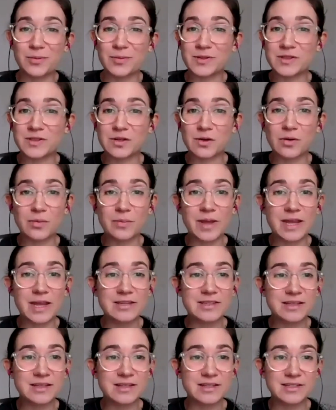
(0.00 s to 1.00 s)
It was so
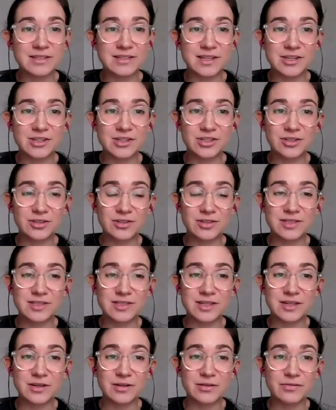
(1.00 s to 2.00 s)
amazing to see Sheila's
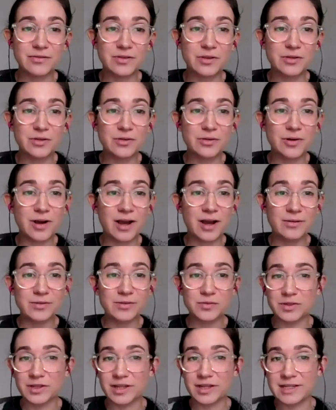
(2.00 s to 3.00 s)
interview. I
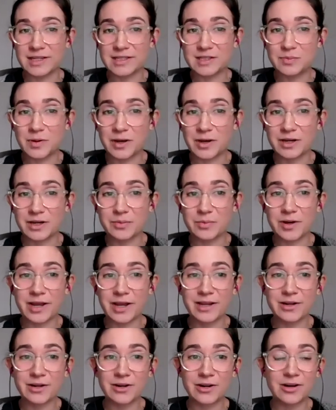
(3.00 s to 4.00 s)
was really inspired
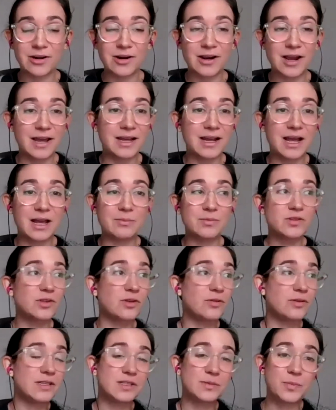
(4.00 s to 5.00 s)
by her, and I'm
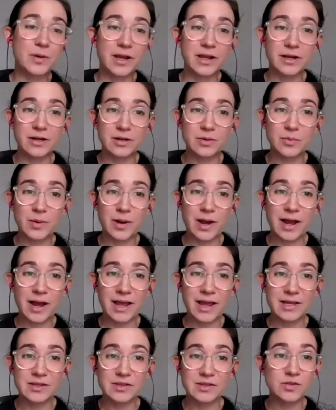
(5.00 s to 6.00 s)
so inspired
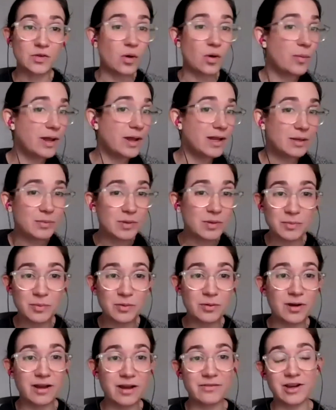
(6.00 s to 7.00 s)
by so many
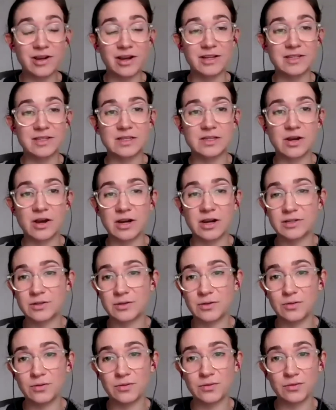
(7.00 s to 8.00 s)
people I've got to talk
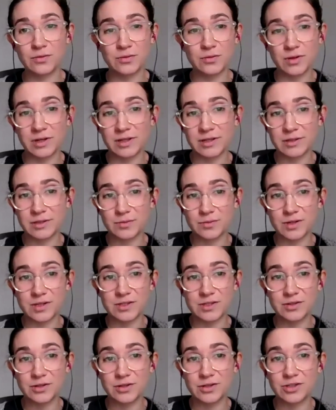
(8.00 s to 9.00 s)
to through doing this
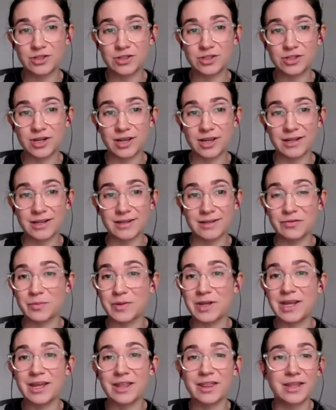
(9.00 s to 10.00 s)
research. And for
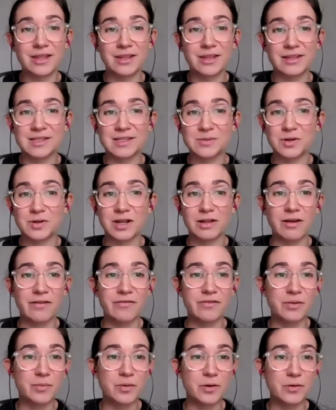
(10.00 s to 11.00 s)
me, I think that's what I
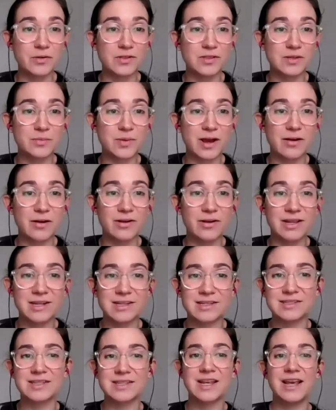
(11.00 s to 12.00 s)
love the most about it
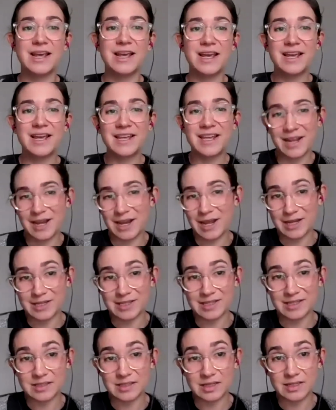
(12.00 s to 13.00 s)
is getting
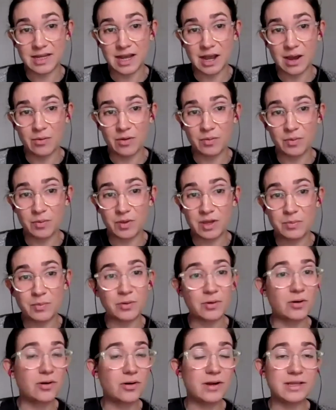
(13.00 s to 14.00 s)
to sit down with
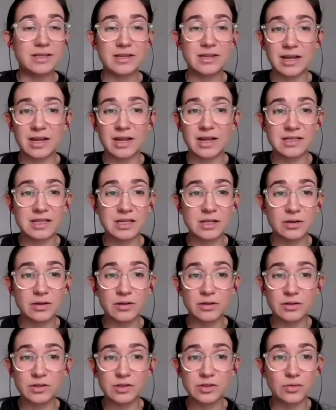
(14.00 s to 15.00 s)
people and getting to hear
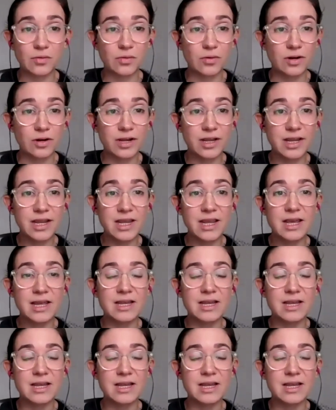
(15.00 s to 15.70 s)
their story.